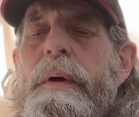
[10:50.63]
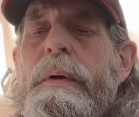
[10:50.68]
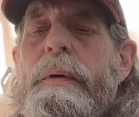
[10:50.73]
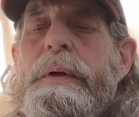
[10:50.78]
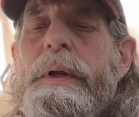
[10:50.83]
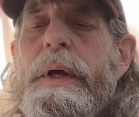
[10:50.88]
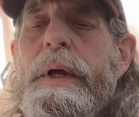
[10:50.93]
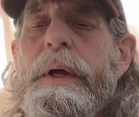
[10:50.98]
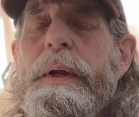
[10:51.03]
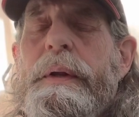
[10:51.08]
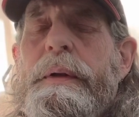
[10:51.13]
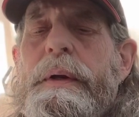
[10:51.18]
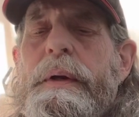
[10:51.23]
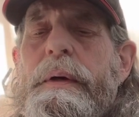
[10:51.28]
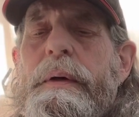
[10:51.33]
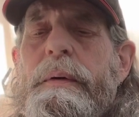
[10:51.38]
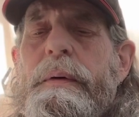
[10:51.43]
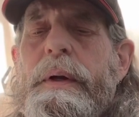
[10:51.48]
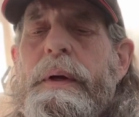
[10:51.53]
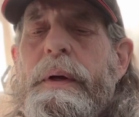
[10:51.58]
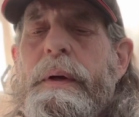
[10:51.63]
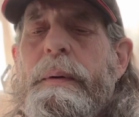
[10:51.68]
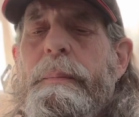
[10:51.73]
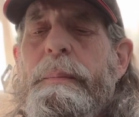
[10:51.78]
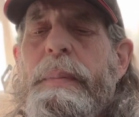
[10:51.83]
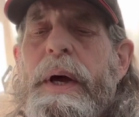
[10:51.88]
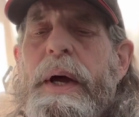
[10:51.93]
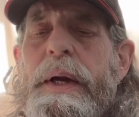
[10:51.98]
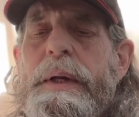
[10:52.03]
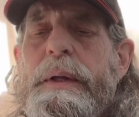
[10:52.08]
down there in uh,
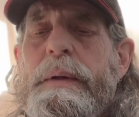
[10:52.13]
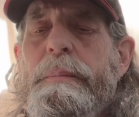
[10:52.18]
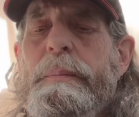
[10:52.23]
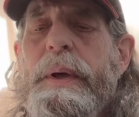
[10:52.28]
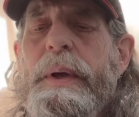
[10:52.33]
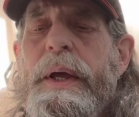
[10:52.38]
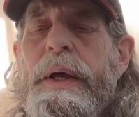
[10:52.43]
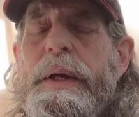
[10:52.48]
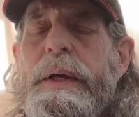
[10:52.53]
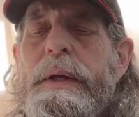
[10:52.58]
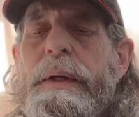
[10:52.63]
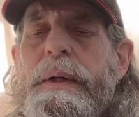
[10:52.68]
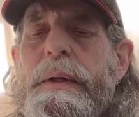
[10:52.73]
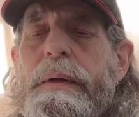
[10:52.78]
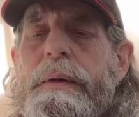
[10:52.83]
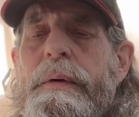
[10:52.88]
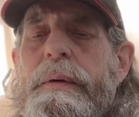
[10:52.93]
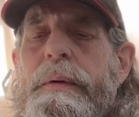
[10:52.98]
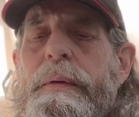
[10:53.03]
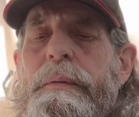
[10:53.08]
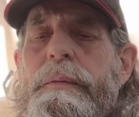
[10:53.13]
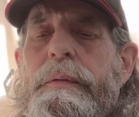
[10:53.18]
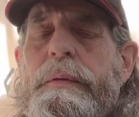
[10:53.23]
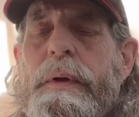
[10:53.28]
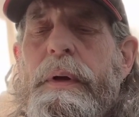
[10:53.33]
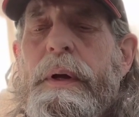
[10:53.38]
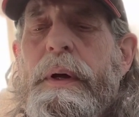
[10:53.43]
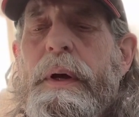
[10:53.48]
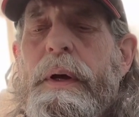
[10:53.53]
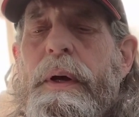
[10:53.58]
Botany Bay near
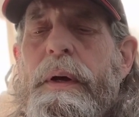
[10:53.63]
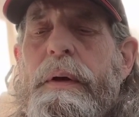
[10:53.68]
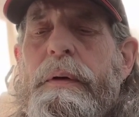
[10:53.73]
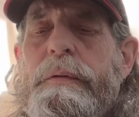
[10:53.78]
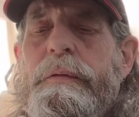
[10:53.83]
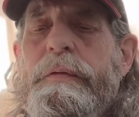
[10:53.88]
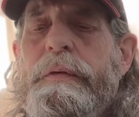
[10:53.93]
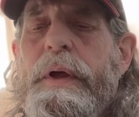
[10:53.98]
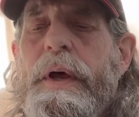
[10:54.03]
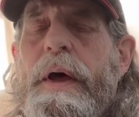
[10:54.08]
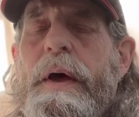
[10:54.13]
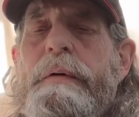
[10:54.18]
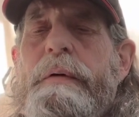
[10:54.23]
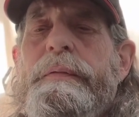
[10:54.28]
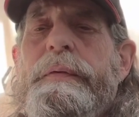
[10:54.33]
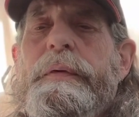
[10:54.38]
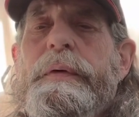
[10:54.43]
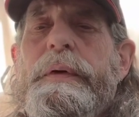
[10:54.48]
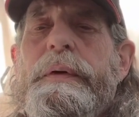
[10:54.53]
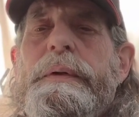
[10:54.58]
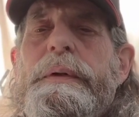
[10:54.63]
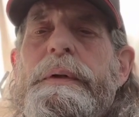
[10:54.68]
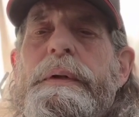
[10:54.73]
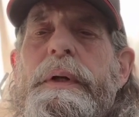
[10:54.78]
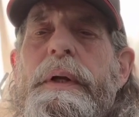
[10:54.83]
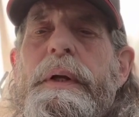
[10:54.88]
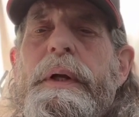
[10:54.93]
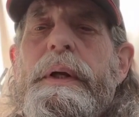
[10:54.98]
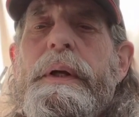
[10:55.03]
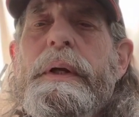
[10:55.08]
uh, Stafford
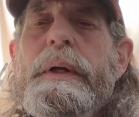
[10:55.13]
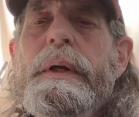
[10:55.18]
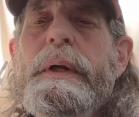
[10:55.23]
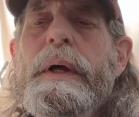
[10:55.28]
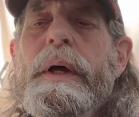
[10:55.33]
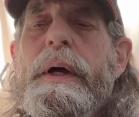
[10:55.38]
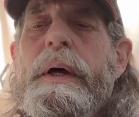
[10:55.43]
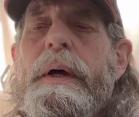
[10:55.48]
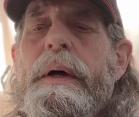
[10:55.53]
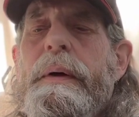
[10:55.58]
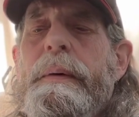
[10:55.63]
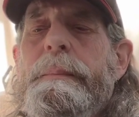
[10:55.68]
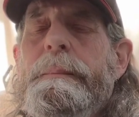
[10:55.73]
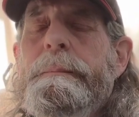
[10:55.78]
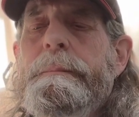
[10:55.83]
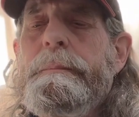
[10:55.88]
and uh,